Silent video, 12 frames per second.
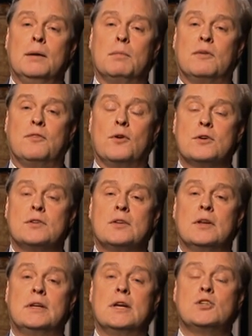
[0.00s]
But first,
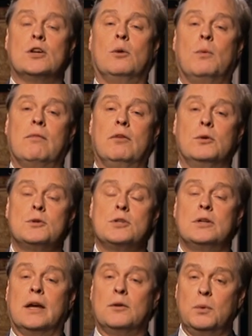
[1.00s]
the digital
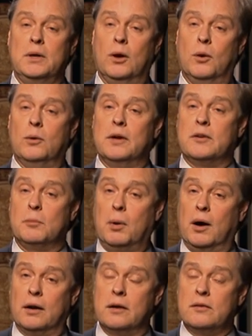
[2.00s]
revolution, as we know, is
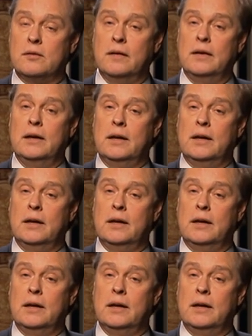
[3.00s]
upon us.